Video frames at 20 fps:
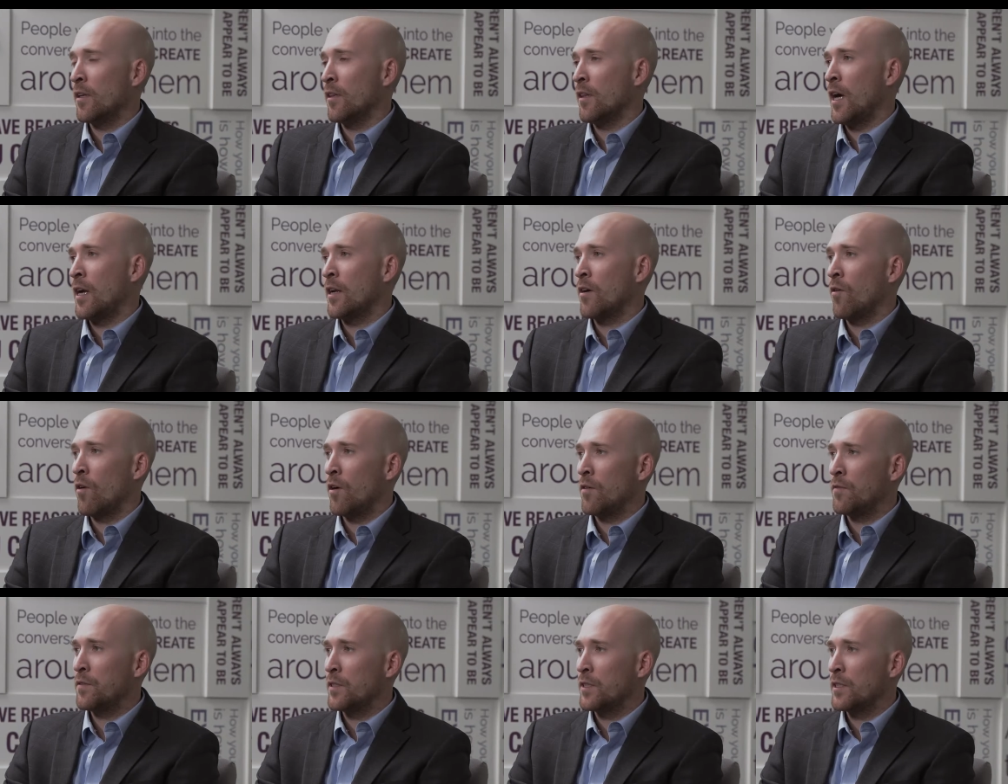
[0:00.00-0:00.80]
in a lot of
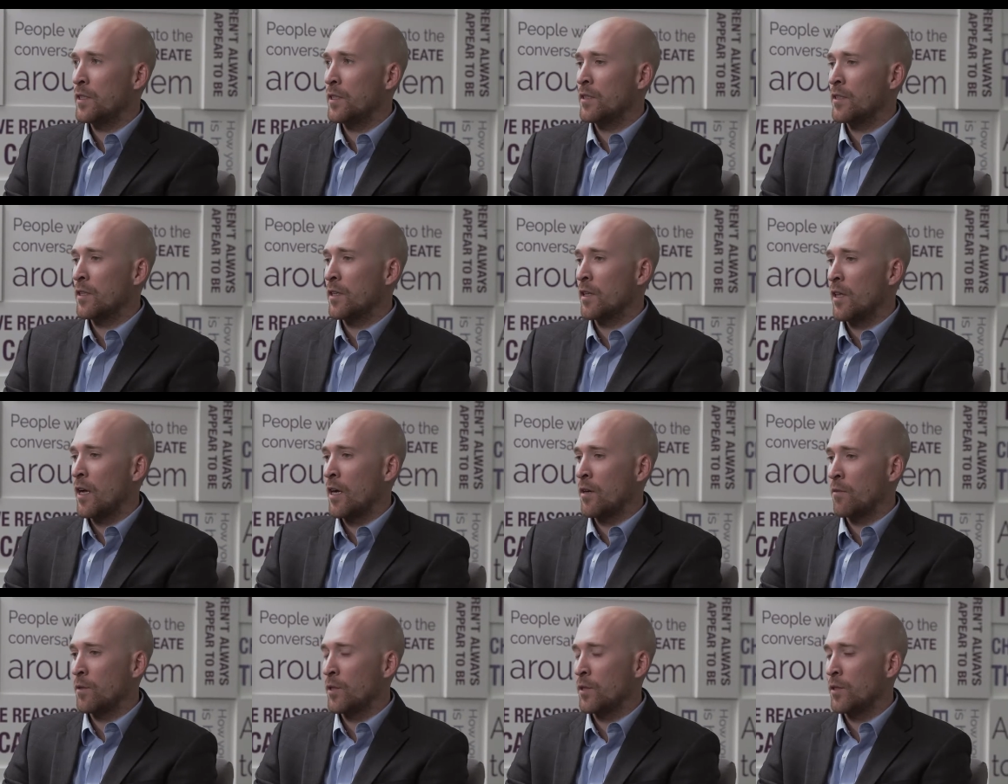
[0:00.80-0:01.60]
offices and a lot
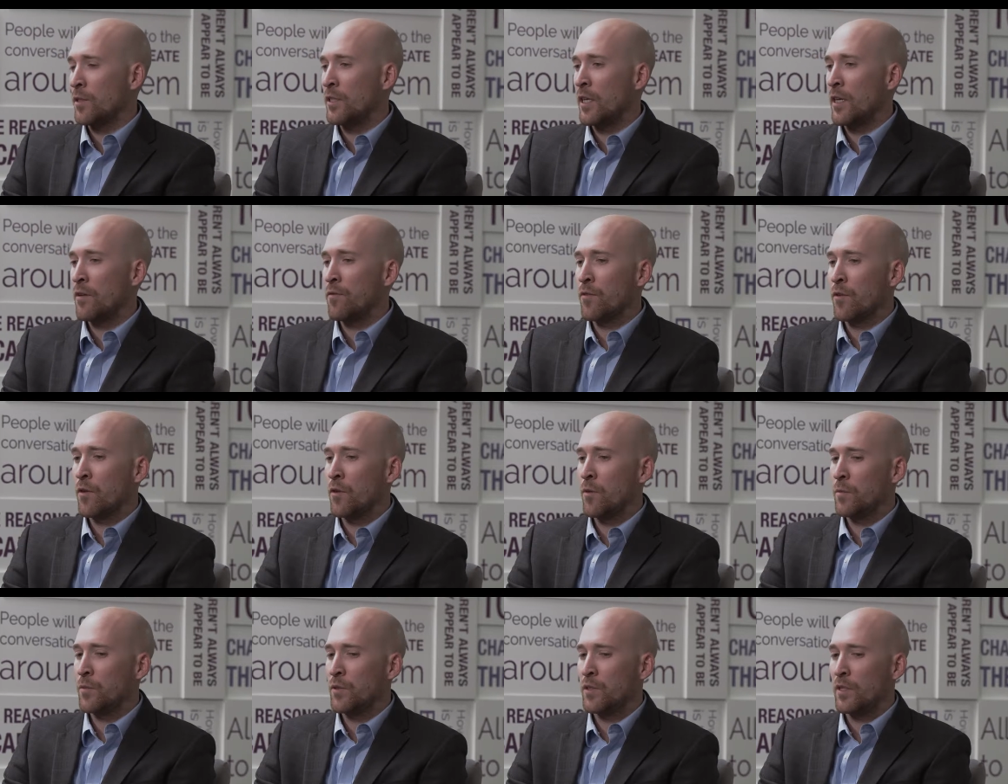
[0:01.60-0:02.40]
of real estate
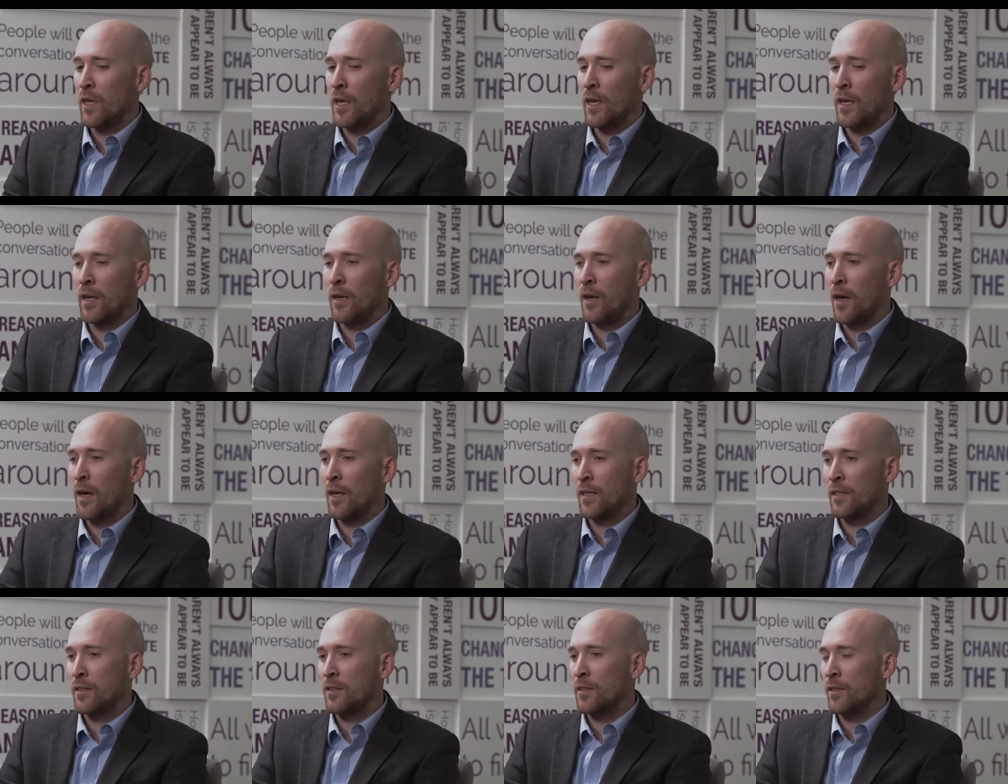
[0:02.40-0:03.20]
firms, and I
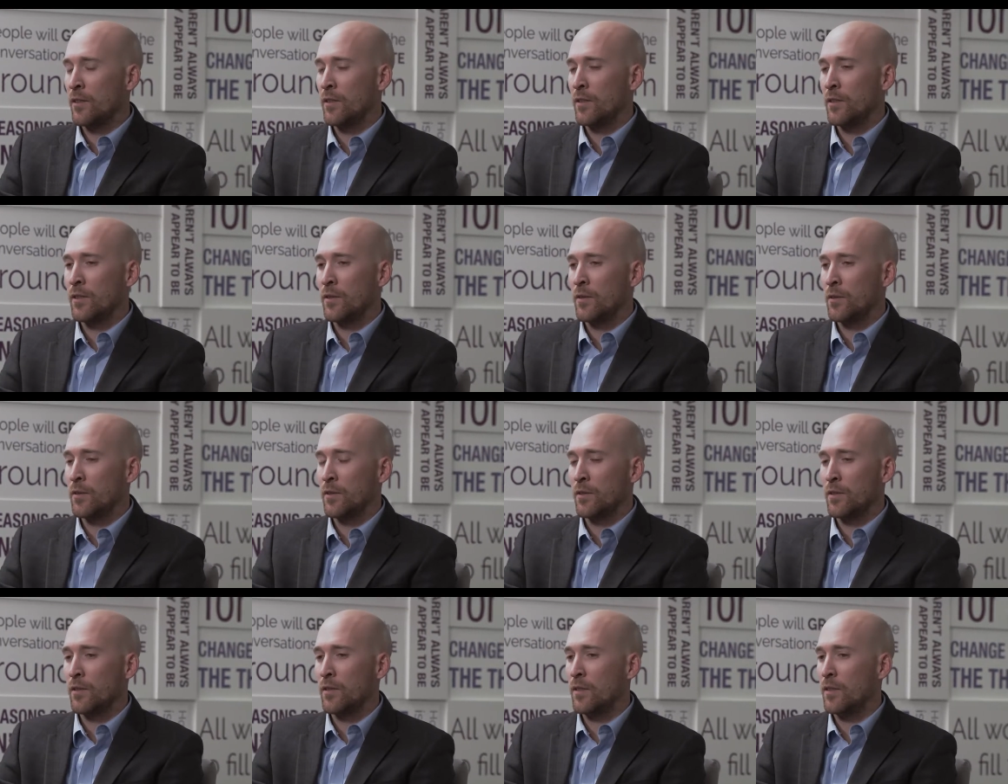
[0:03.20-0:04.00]
can tell you there's
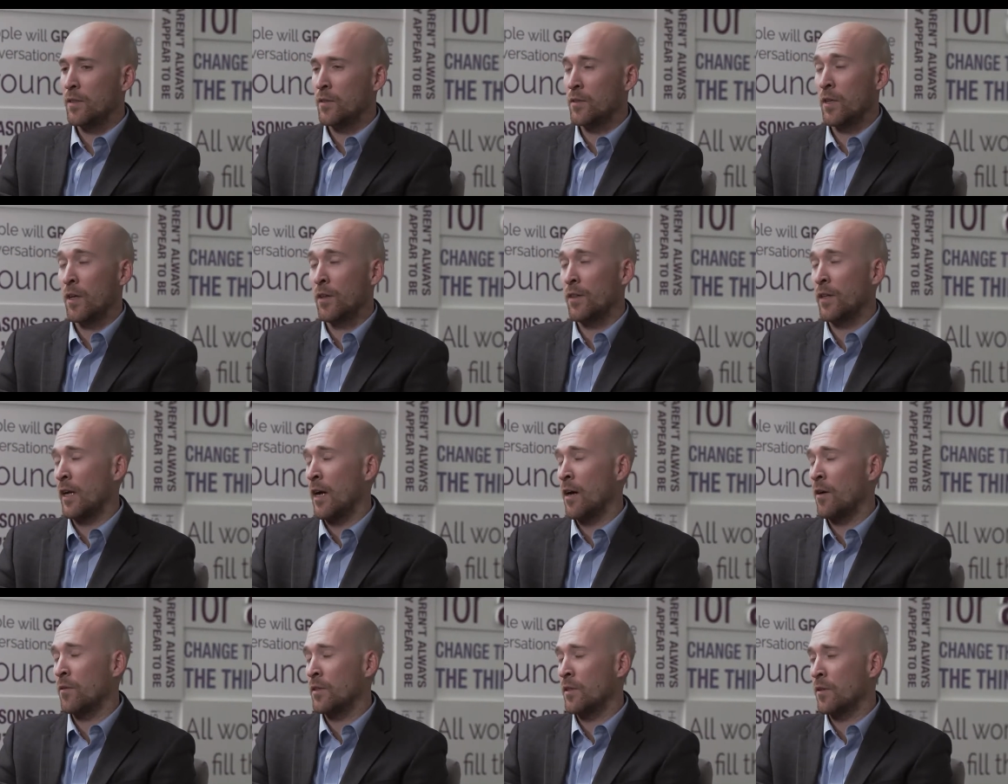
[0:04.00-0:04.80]
nothing
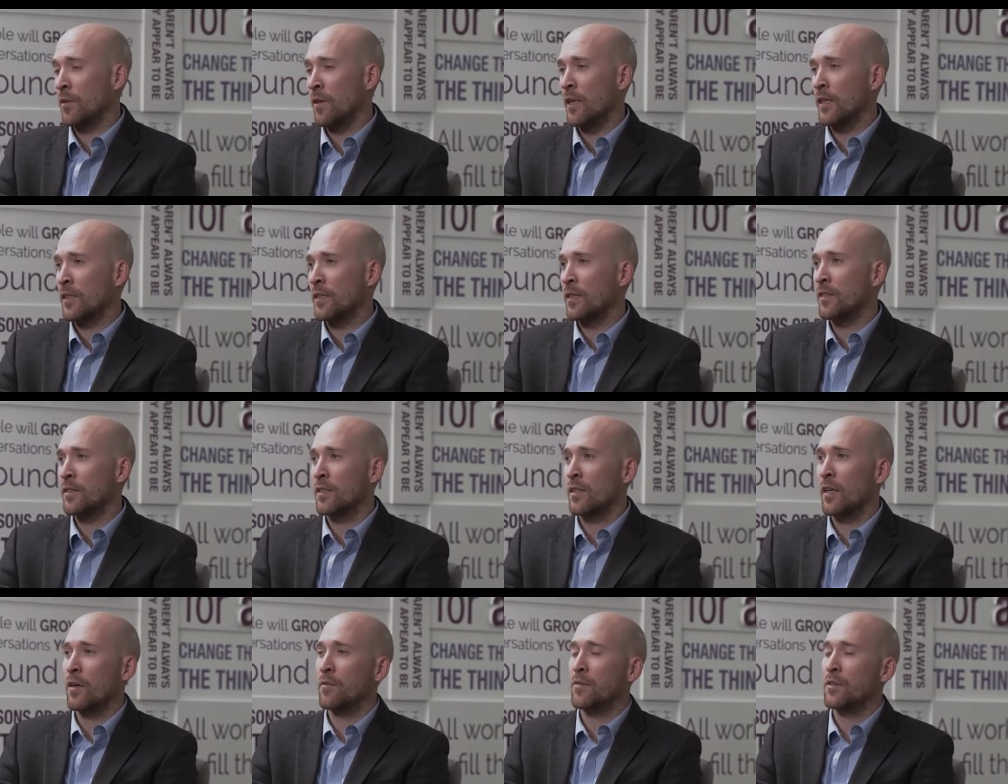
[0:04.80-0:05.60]
out there like this
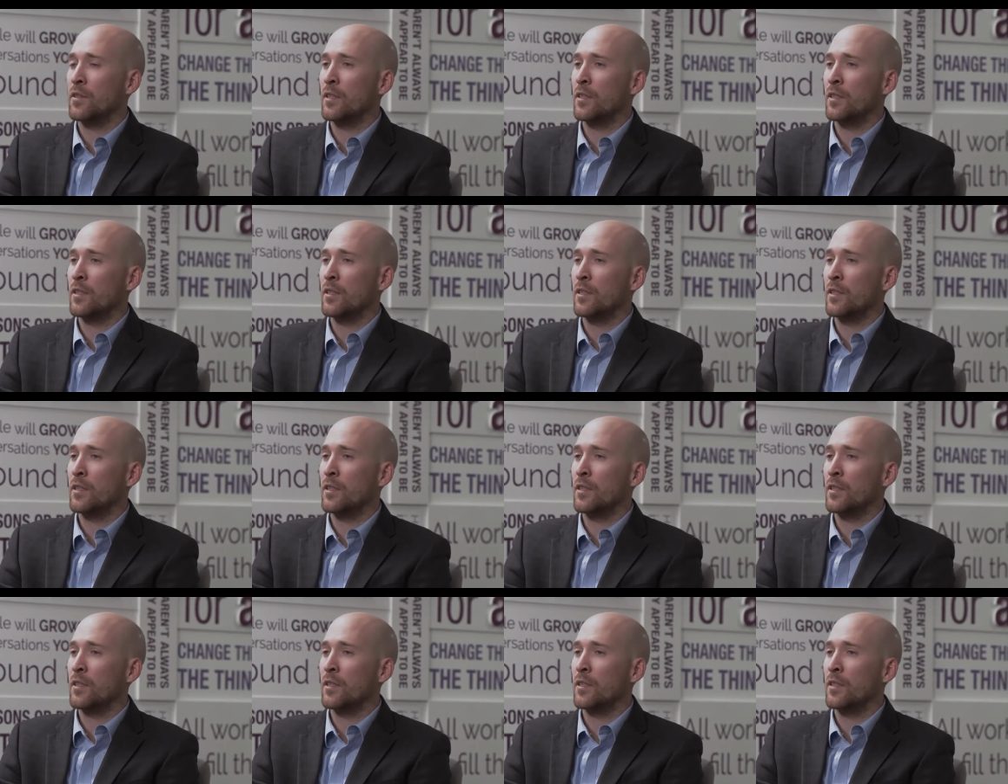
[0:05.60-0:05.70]
that I've